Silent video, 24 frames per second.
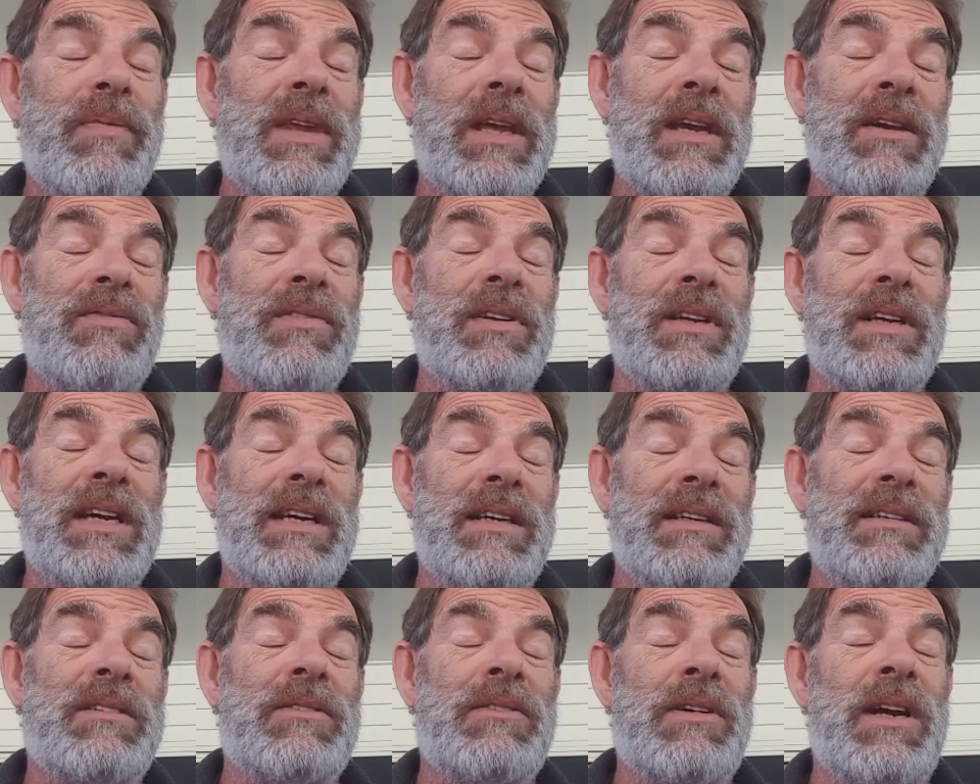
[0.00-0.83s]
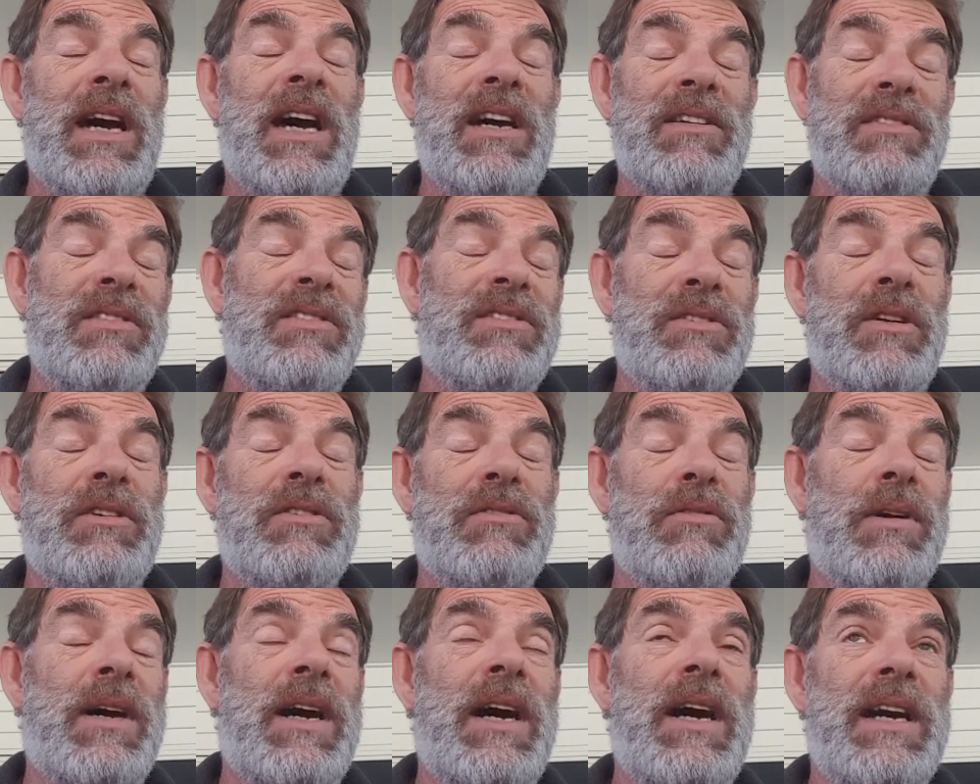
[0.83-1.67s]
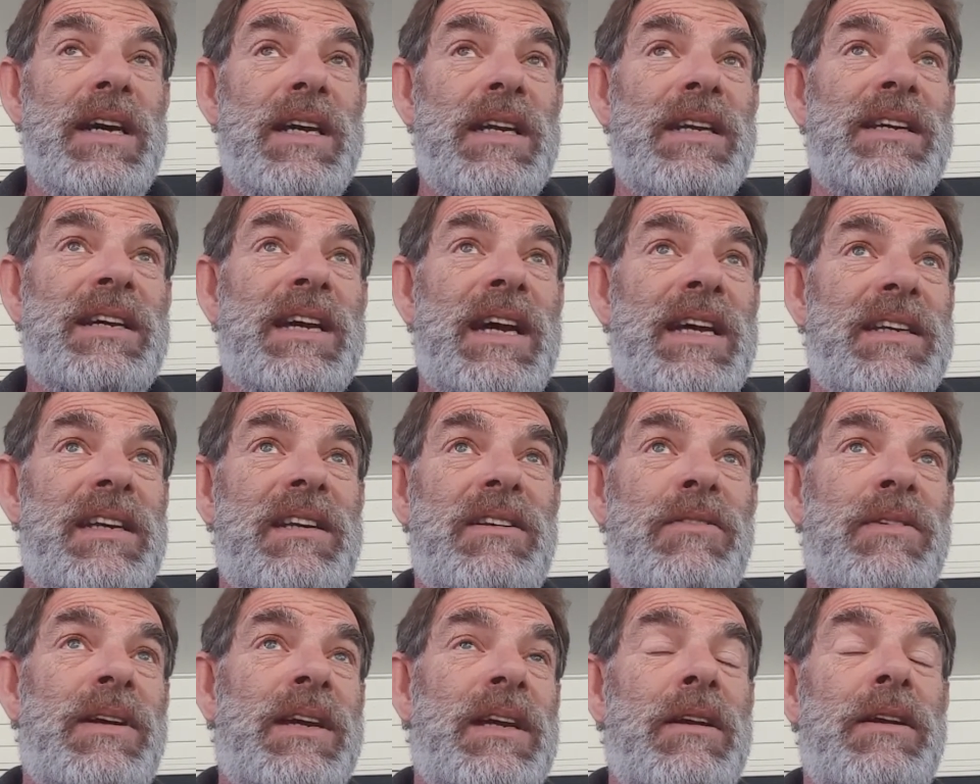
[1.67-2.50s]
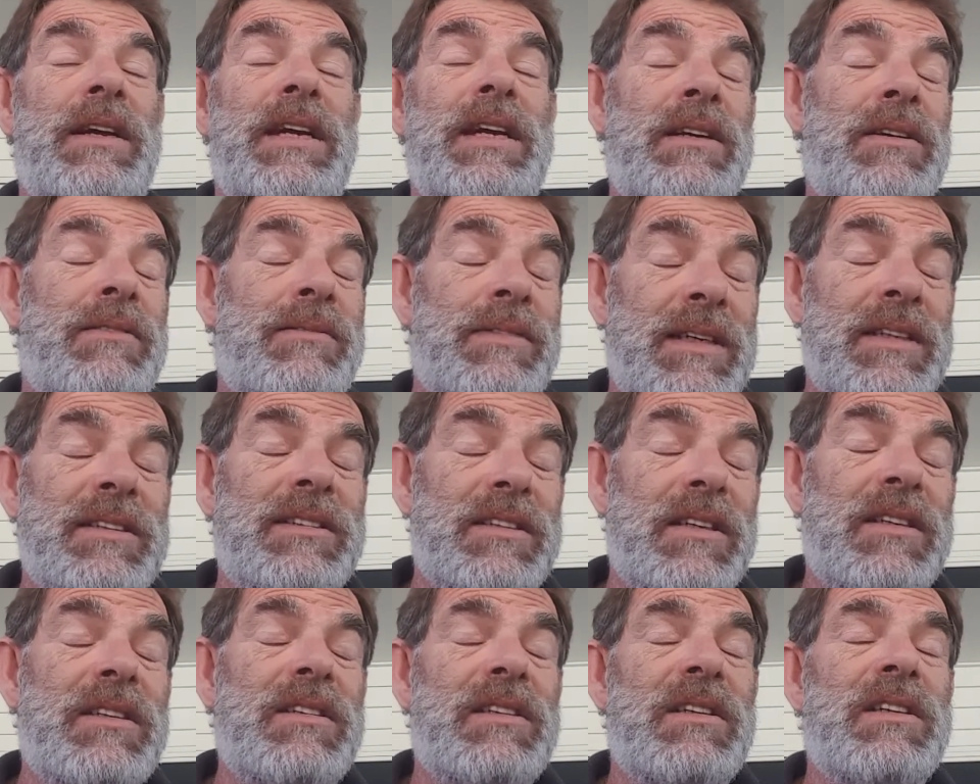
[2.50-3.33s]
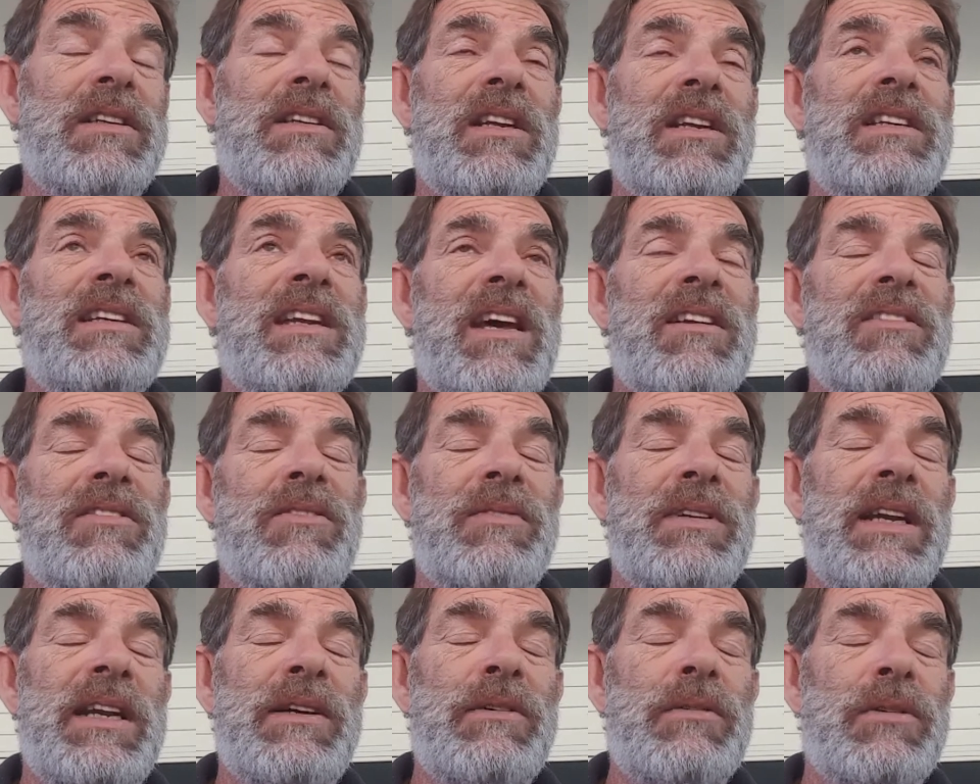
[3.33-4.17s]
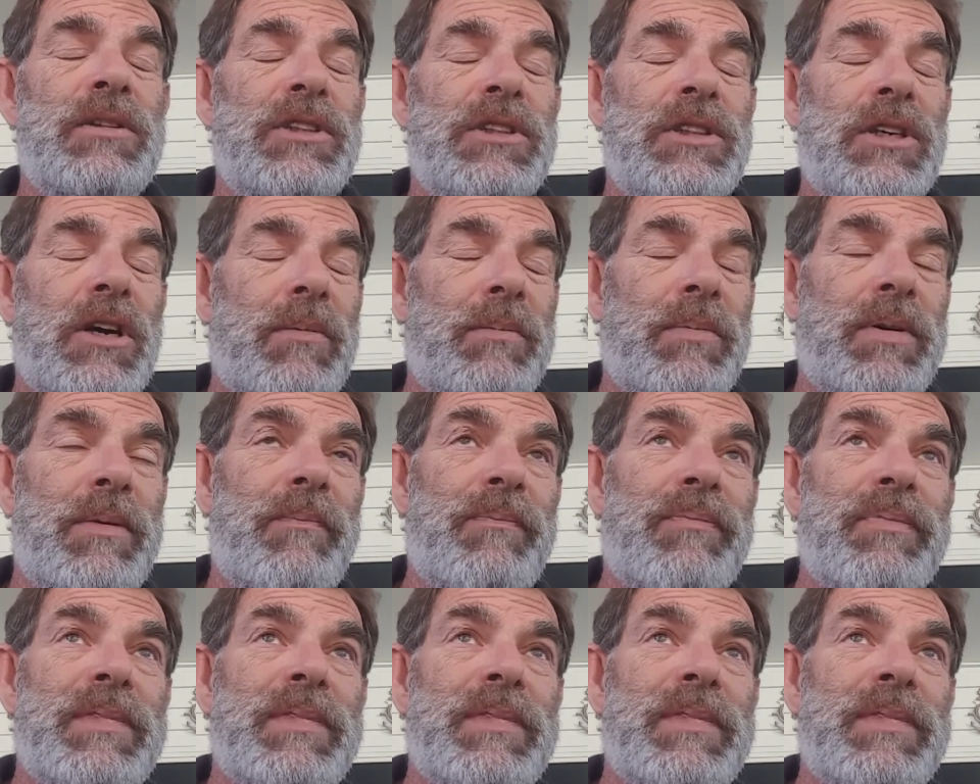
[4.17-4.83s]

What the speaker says: If the grass is not too high and cut at regular intervals, it does a really good job.